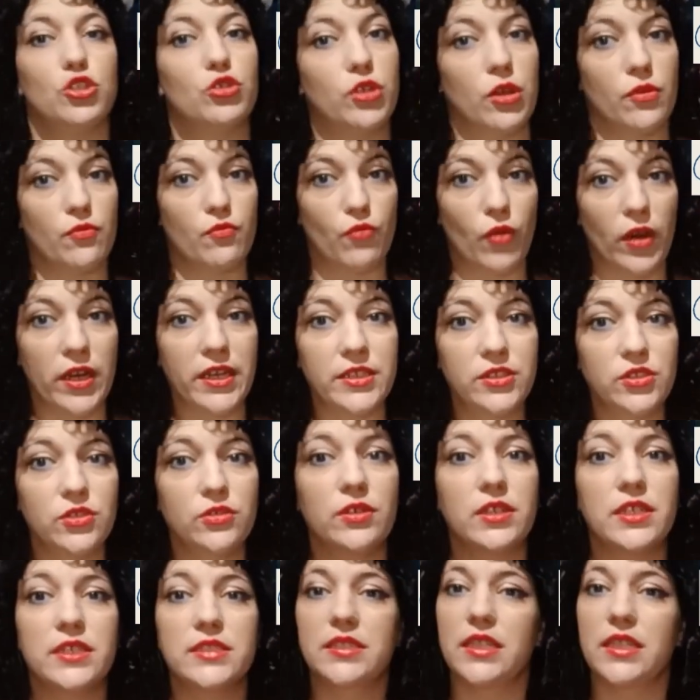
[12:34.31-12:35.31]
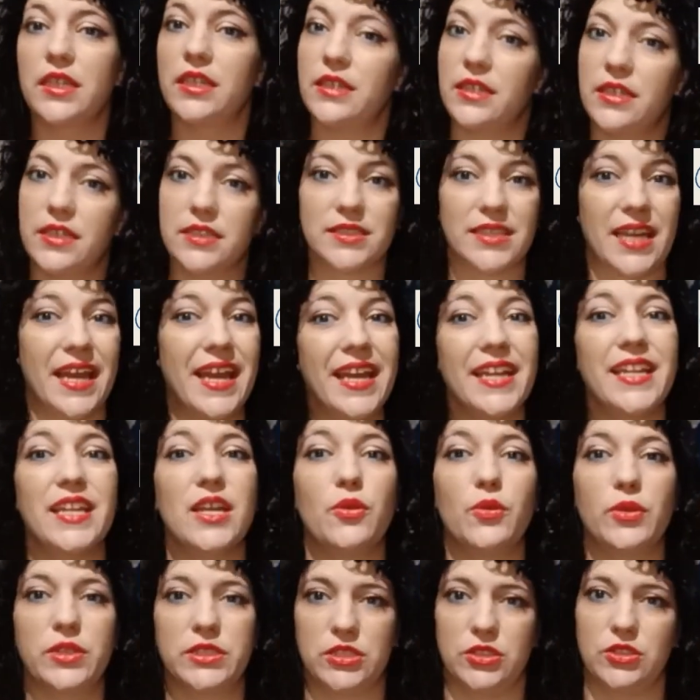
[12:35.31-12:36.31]
You can write to us and ask
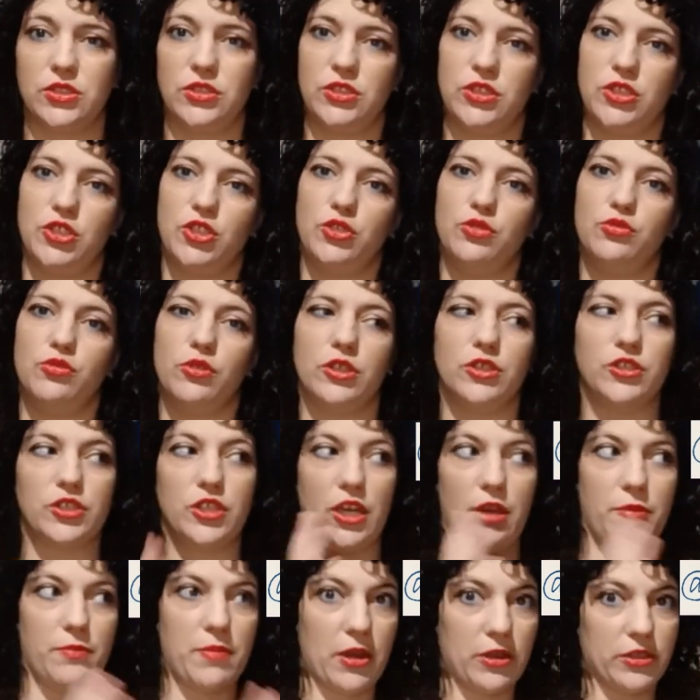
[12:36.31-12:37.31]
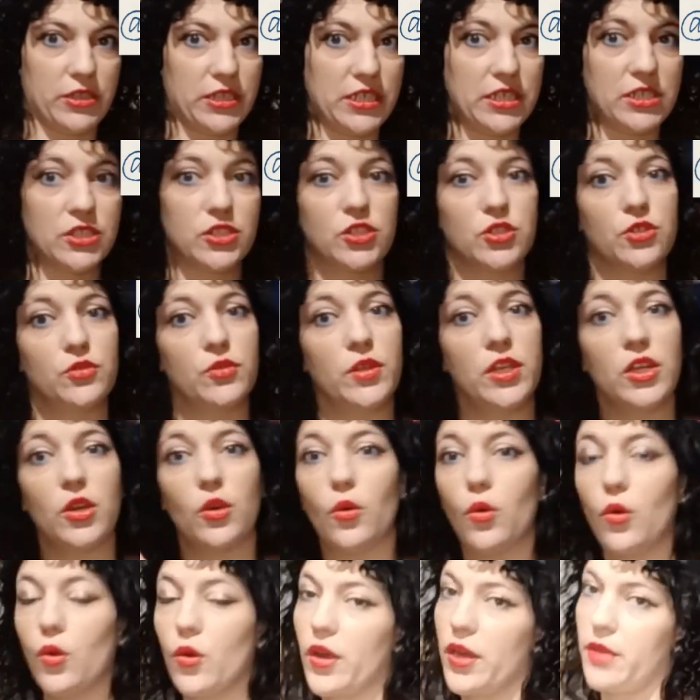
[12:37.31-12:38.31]
any question that you want about
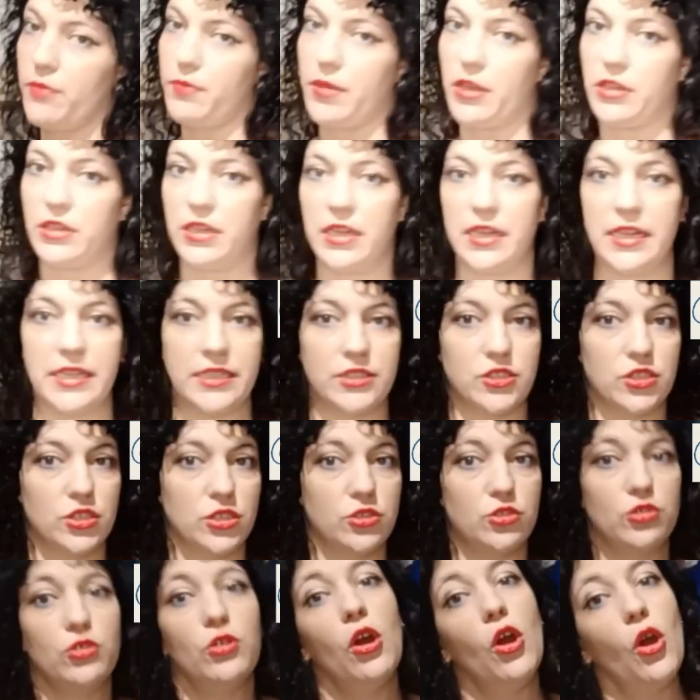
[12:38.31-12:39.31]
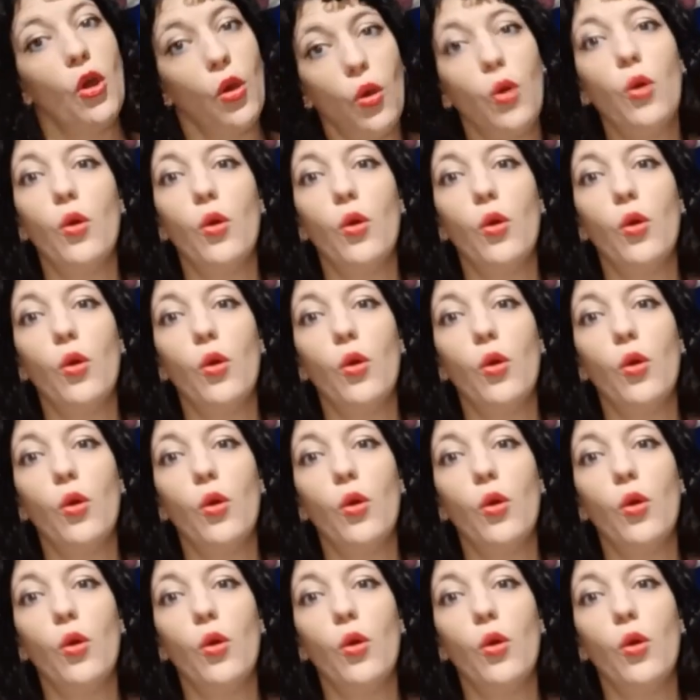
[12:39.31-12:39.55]
history or about literature